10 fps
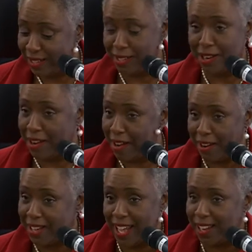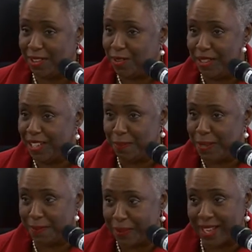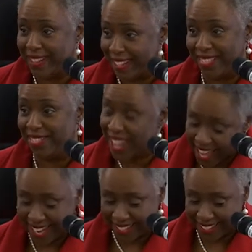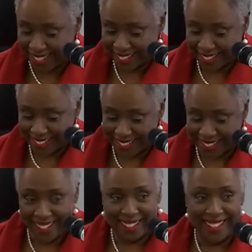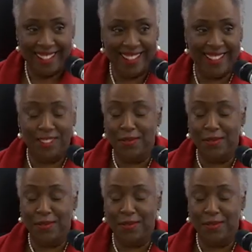and y'all got to do a little bit better than that.